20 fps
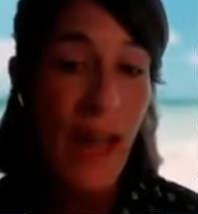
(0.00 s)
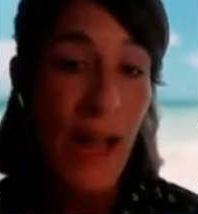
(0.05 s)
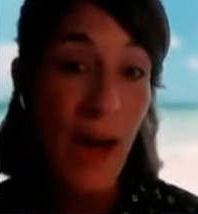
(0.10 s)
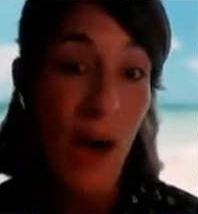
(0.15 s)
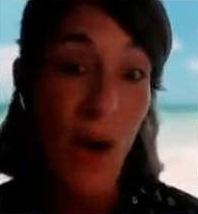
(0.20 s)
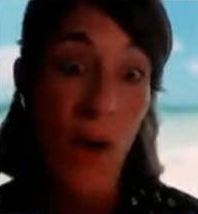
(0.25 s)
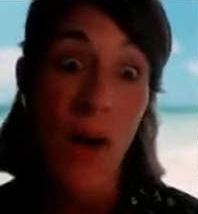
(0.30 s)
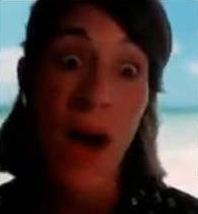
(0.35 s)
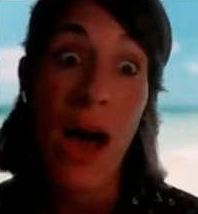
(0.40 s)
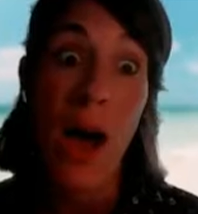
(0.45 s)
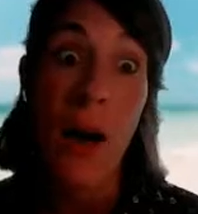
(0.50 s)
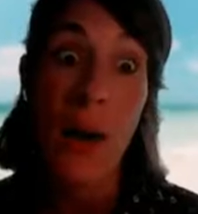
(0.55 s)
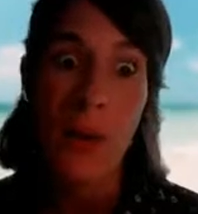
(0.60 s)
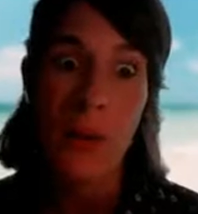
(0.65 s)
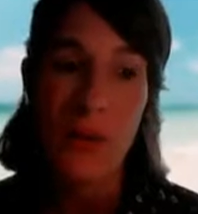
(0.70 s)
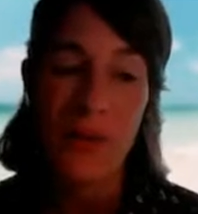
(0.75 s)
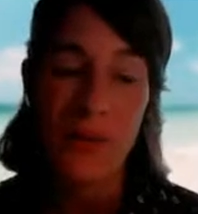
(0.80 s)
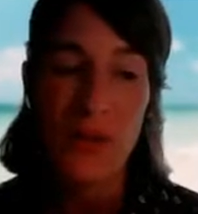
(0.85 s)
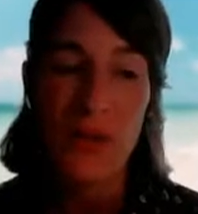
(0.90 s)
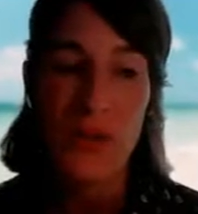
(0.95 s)
Or how are
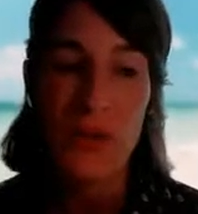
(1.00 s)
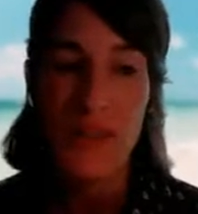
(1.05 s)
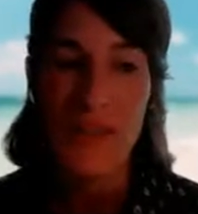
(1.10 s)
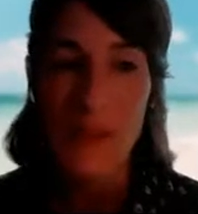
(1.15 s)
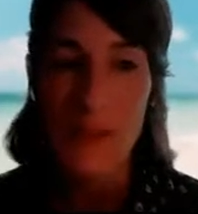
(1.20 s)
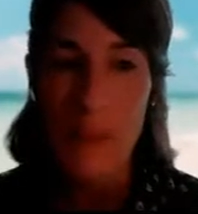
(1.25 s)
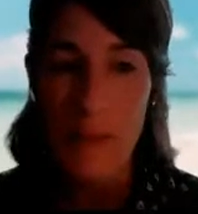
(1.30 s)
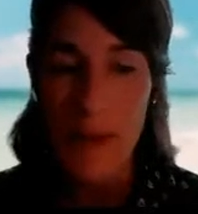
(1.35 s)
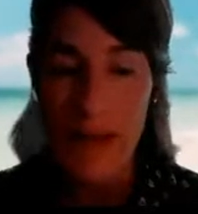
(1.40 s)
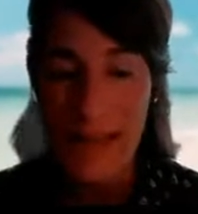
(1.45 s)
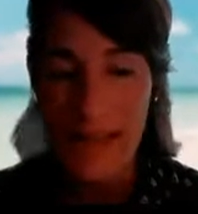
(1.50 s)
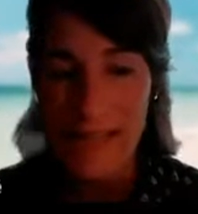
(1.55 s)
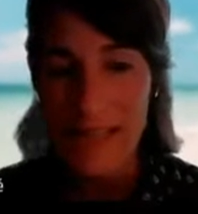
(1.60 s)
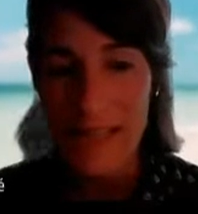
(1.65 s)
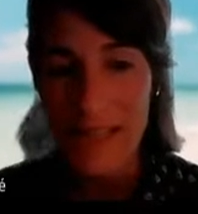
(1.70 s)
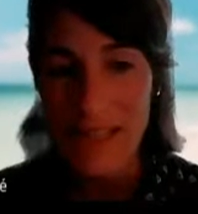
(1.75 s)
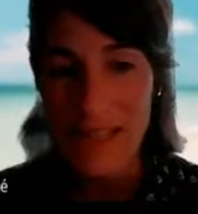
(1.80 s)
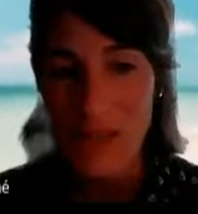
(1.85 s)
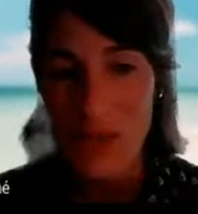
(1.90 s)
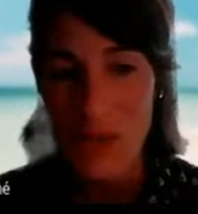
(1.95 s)
we going to displace
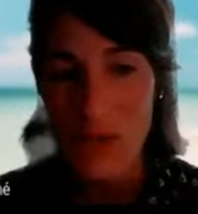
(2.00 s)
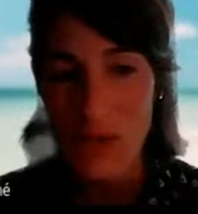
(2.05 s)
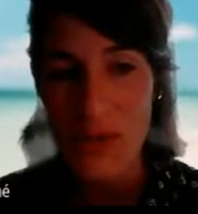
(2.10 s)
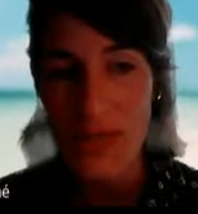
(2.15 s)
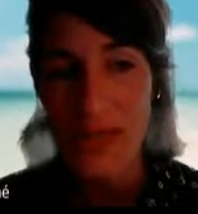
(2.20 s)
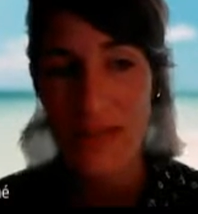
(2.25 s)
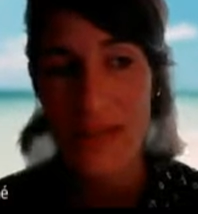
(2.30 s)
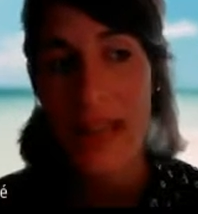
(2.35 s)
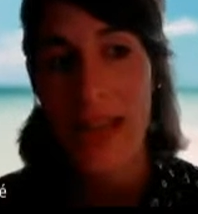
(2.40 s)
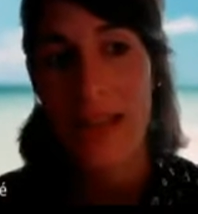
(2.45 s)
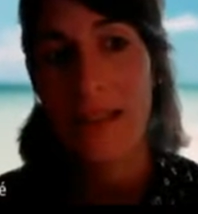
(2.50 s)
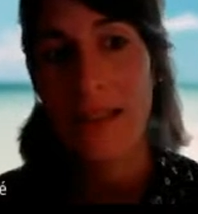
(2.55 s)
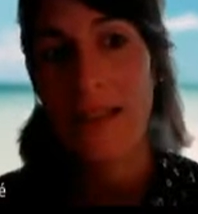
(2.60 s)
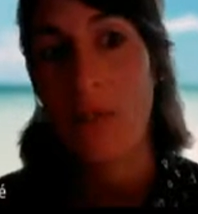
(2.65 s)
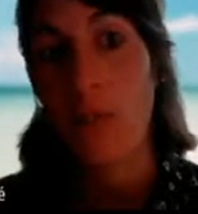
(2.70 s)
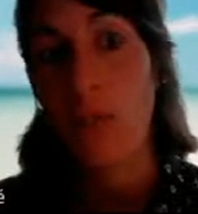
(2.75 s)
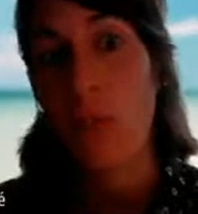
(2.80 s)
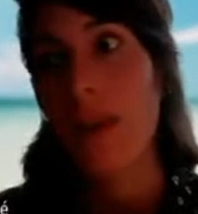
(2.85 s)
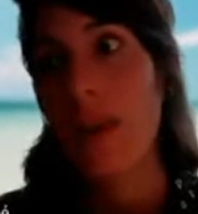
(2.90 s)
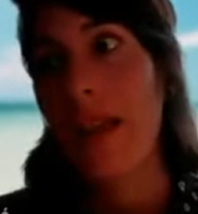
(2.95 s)
these uses, and
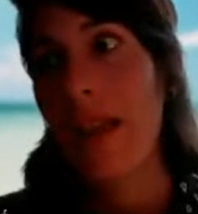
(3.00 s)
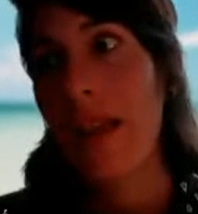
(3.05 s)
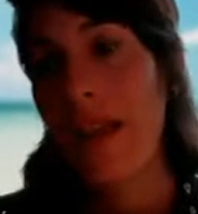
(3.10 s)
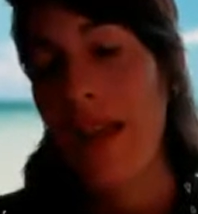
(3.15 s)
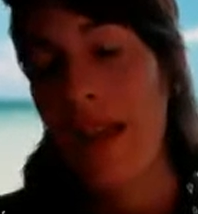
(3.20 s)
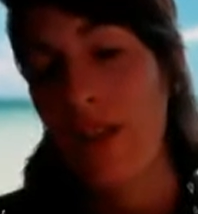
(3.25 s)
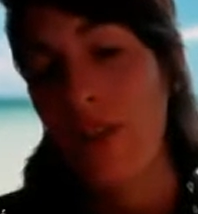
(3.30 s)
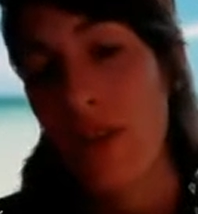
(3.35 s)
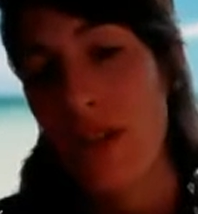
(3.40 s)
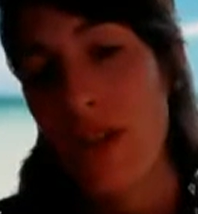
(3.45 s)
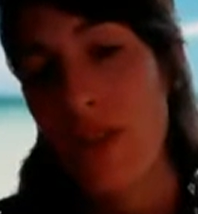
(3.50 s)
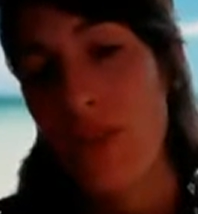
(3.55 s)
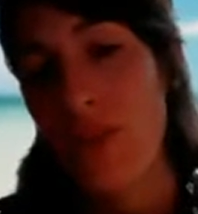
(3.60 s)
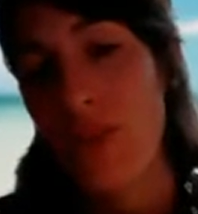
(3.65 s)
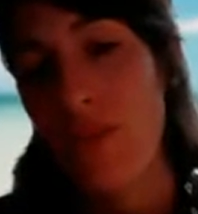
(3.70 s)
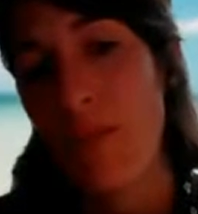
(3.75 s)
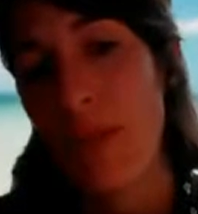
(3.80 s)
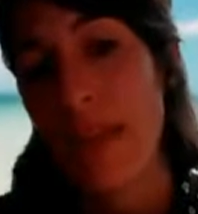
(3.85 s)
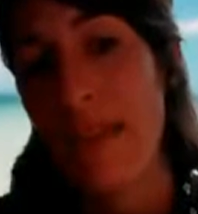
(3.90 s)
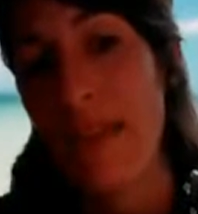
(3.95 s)
what are going
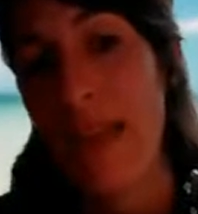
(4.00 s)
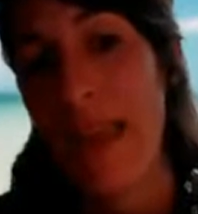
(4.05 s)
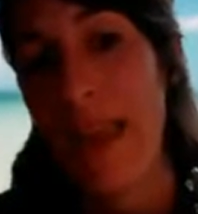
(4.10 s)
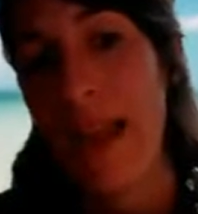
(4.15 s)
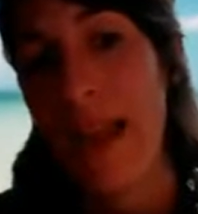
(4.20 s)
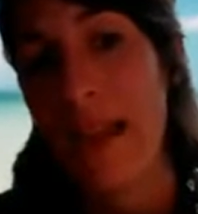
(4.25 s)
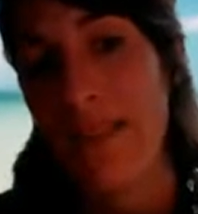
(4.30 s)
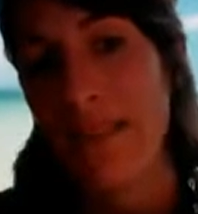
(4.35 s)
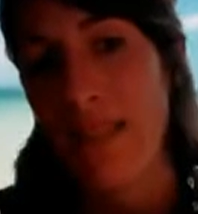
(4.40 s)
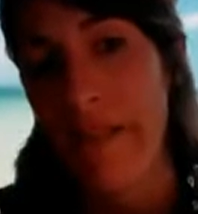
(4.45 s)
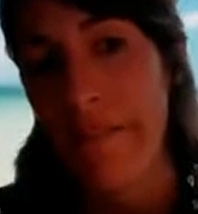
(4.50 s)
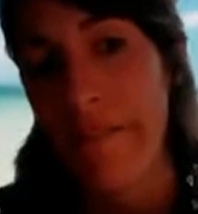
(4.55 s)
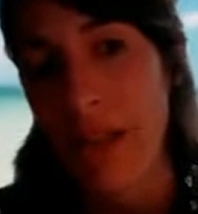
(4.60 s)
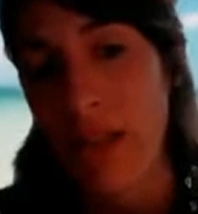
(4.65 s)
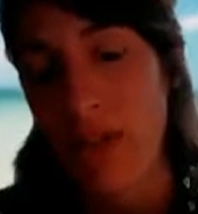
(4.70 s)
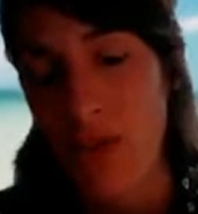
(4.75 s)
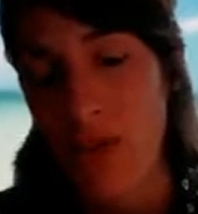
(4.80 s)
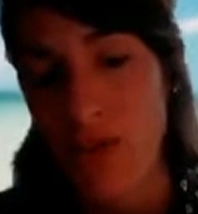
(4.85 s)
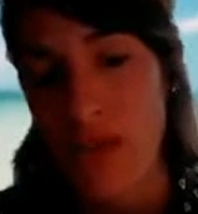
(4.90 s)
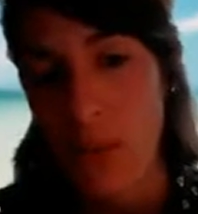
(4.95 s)
to be the indirect
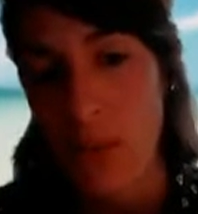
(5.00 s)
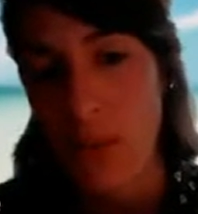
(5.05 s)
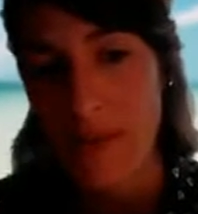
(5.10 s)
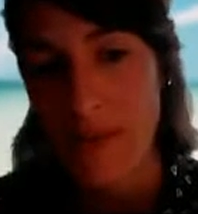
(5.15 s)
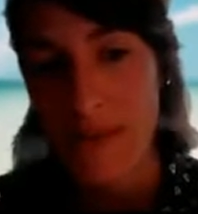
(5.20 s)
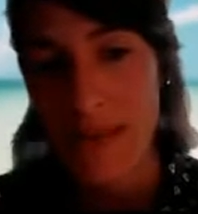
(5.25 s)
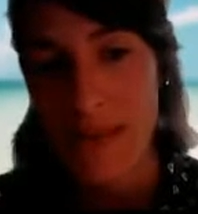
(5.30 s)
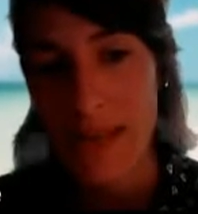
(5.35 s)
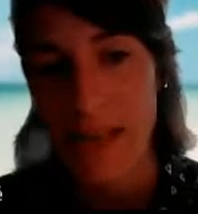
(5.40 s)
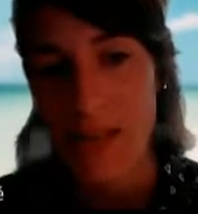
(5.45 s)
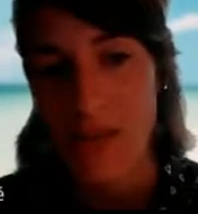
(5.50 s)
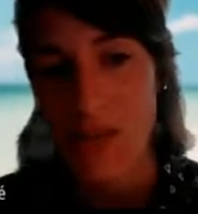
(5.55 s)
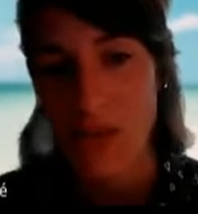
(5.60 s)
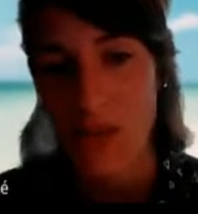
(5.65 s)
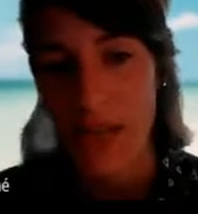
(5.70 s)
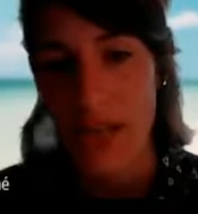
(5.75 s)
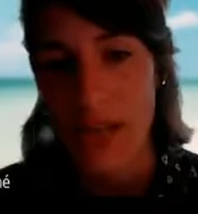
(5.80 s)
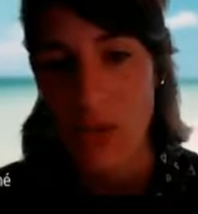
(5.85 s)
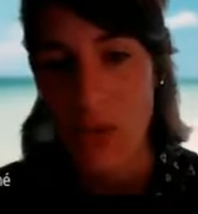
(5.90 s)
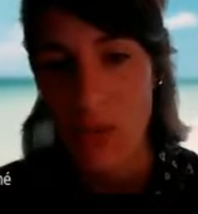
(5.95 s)
consequences
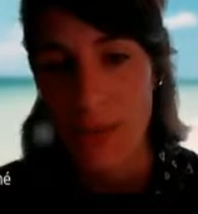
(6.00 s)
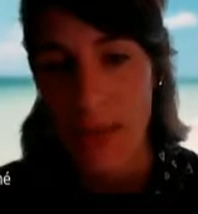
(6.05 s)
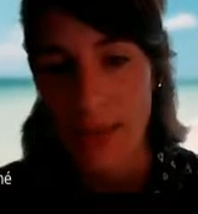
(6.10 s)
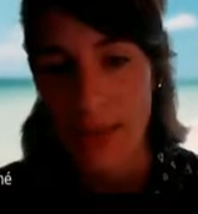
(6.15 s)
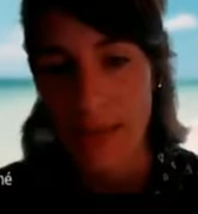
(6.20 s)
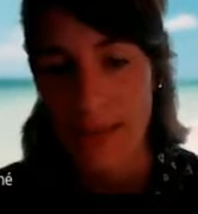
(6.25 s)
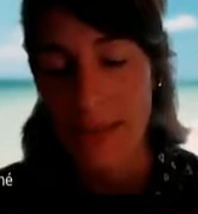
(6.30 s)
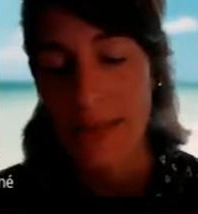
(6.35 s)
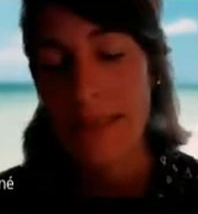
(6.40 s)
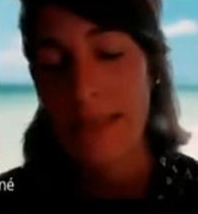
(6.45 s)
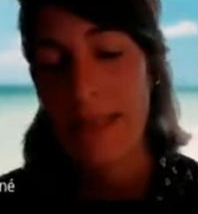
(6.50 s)
associated to that?